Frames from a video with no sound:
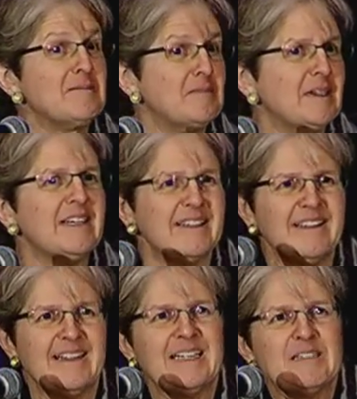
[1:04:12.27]
But
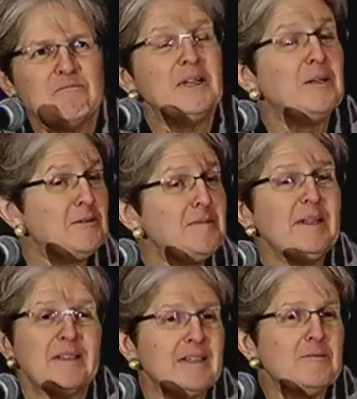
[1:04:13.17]
but it would
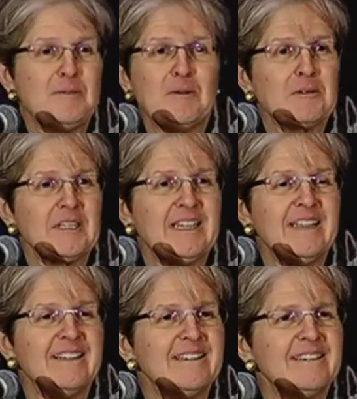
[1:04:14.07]
be it would be really
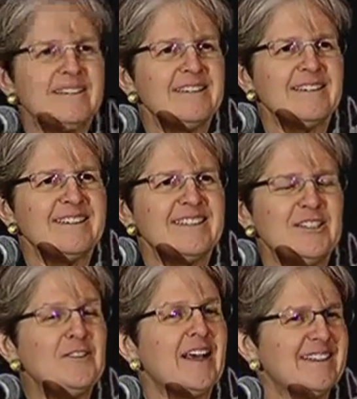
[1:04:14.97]
neat to to do
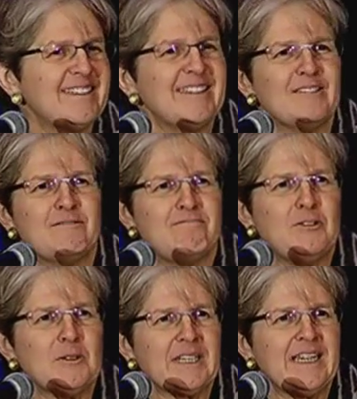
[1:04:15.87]
that. That if you
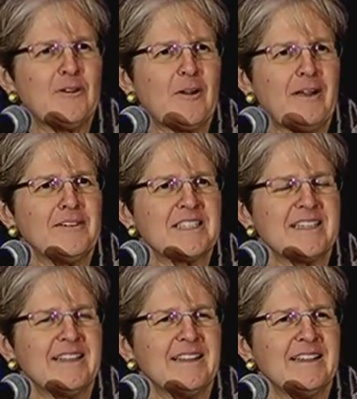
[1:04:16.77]
and Lenny Kravitz
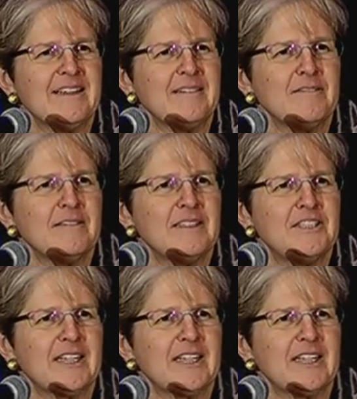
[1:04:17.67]
and the uh, the Czech